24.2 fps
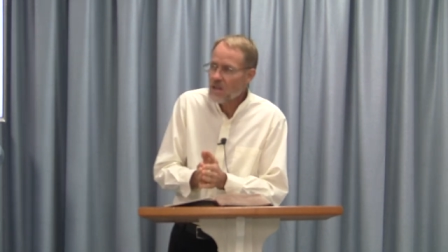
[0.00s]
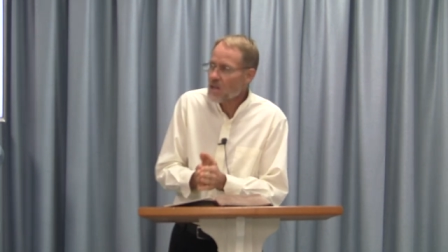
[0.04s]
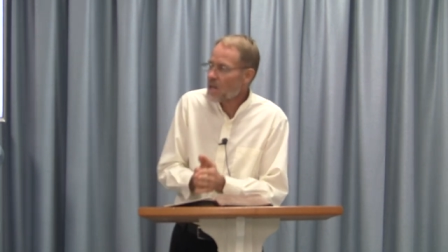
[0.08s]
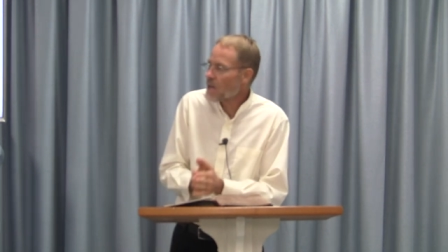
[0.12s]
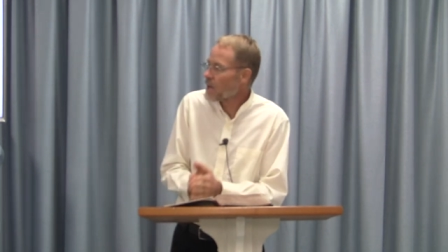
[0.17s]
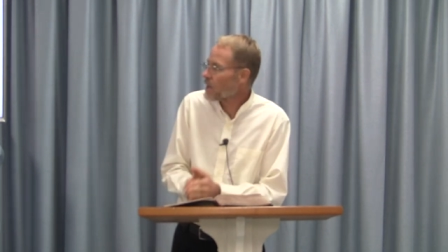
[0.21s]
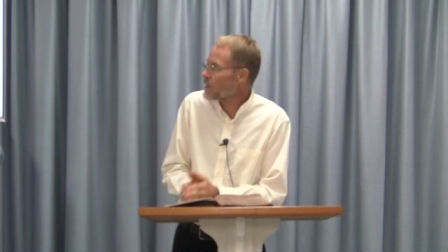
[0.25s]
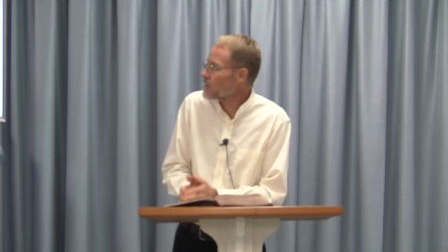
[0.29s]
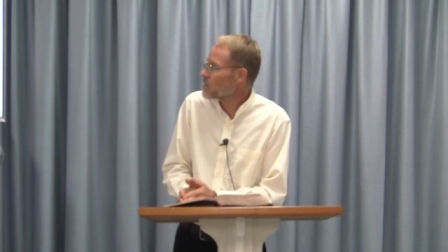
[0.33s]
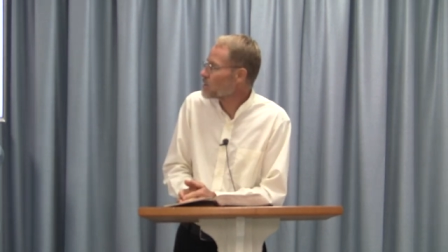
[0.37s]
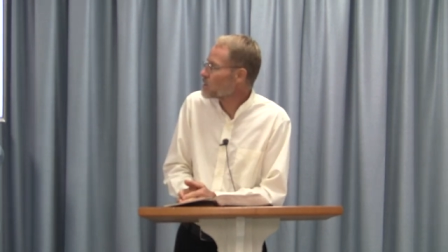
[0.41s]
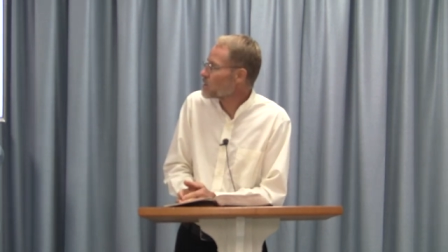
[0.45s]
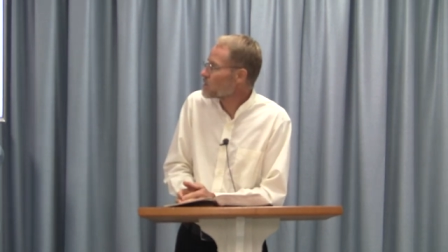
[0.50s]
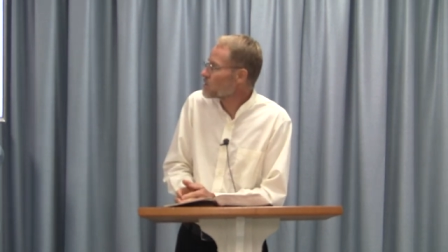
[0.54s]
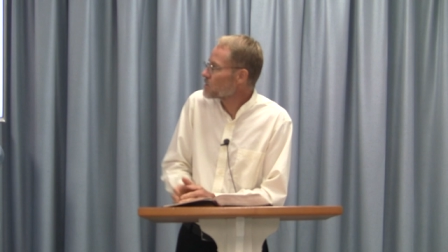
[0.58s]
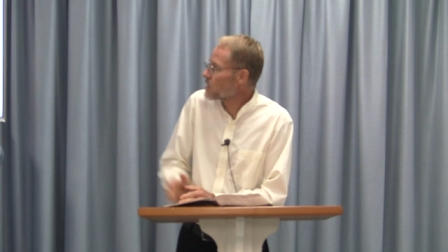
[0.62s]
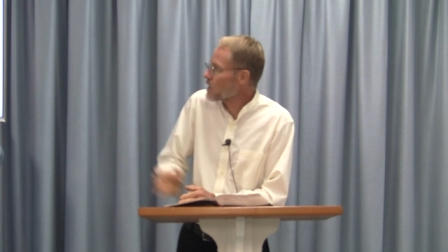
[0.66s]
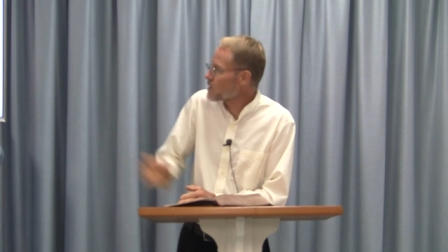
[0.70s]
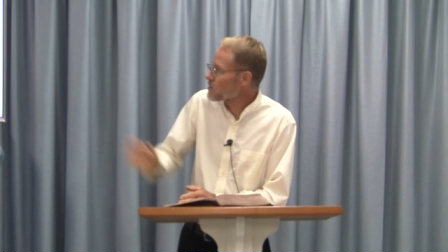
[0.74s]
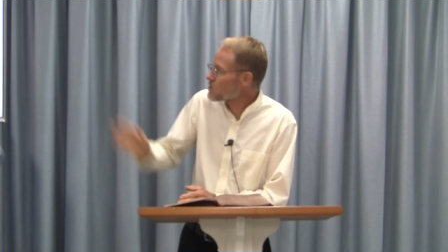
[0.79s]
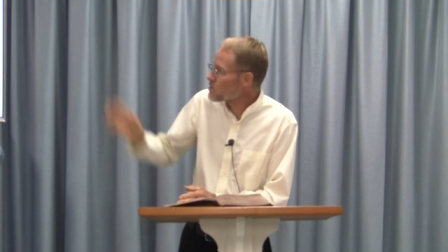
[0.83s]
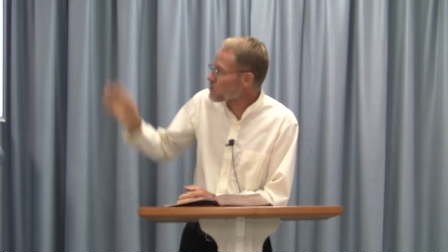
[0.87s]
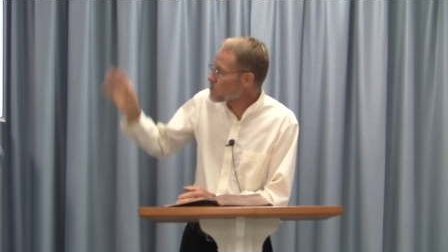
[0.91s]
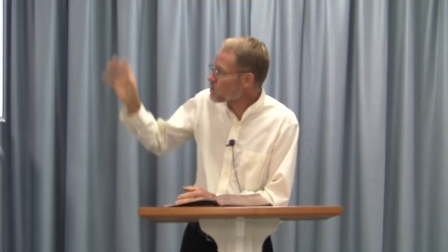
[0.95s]
And
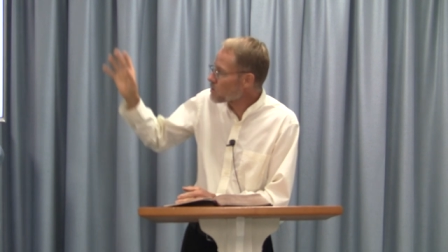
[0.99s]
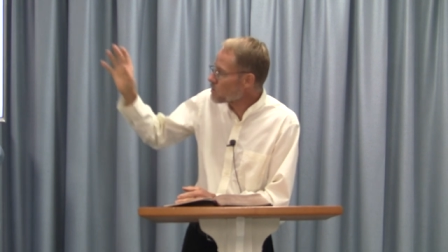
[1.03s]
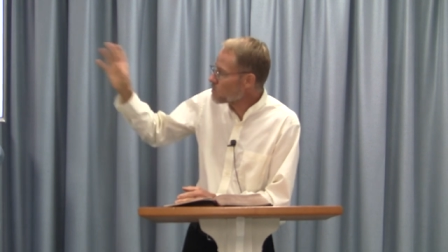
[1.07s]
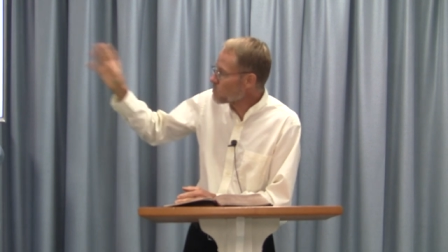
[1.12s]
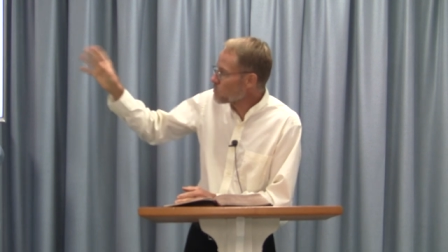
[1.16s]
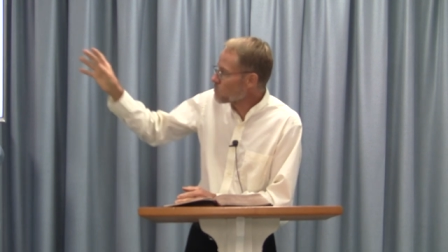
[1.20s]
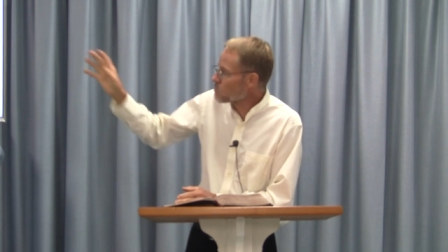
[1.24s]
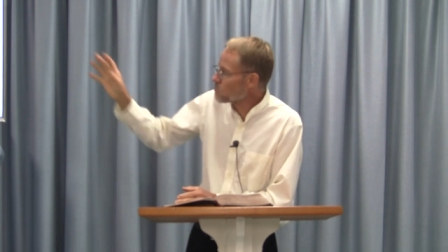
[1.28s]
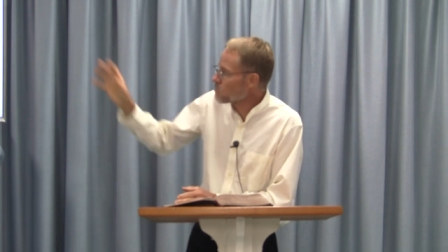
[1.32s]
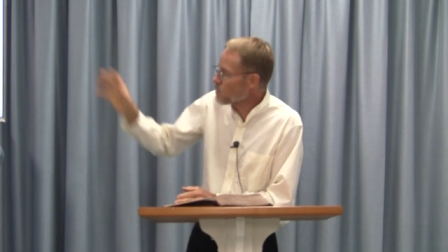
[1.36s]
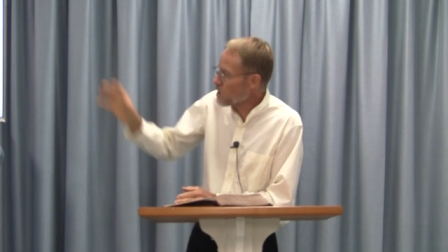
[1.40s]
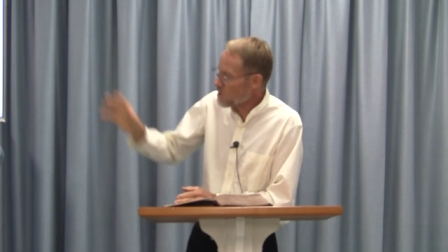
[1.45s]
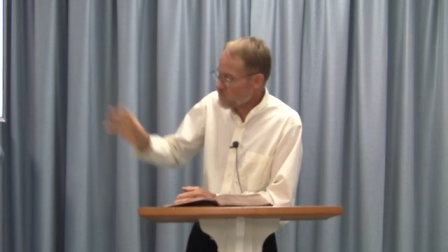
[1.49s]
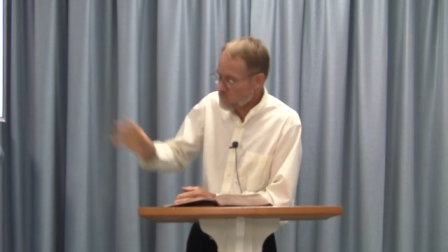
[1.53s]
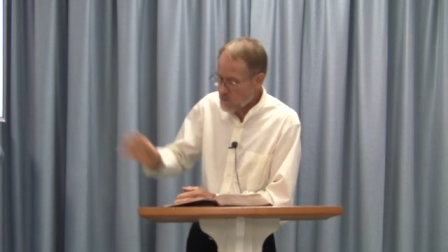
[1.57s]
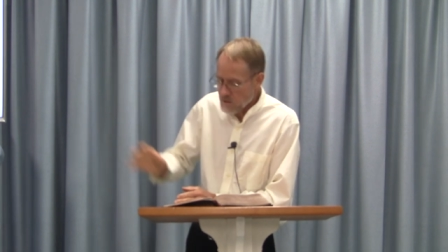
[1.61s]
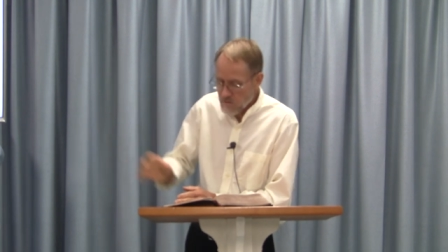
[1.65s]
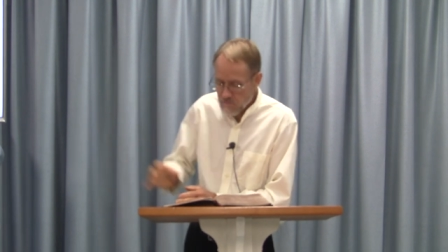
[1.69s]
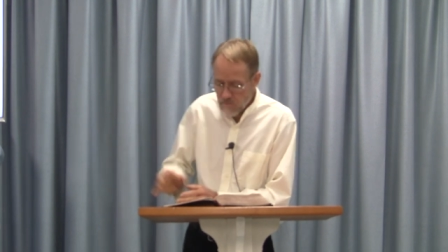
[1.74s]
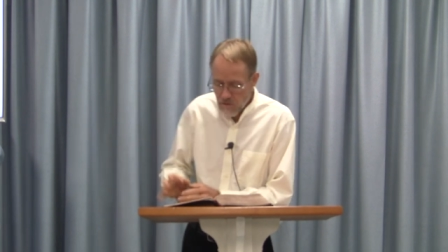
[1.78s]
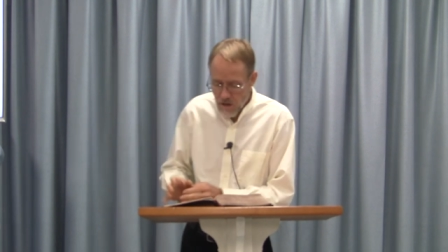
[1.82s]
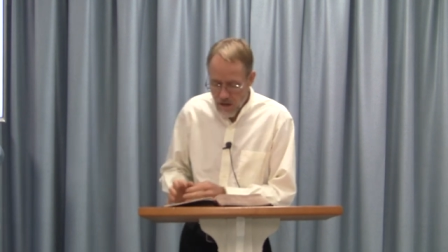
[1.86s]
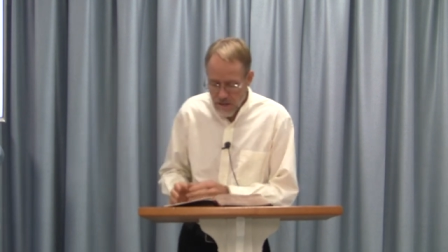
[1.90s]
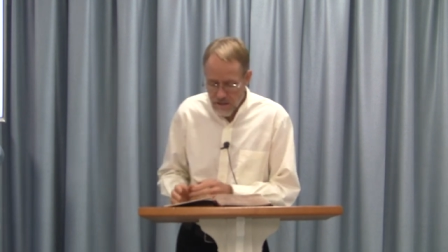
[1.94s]
that's what we
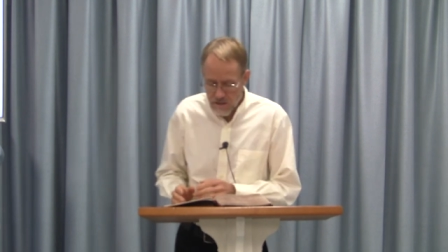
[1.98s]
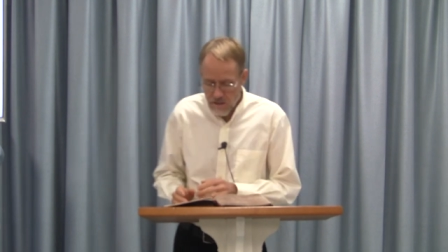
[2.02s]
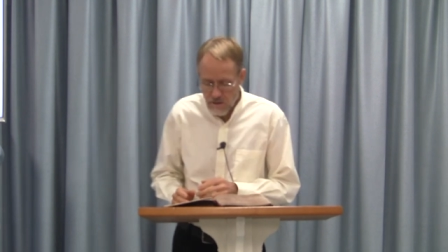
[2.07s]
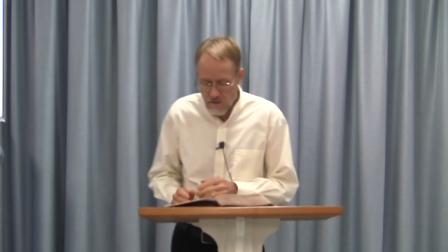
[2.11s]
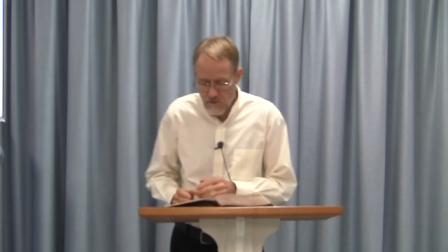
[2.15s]
find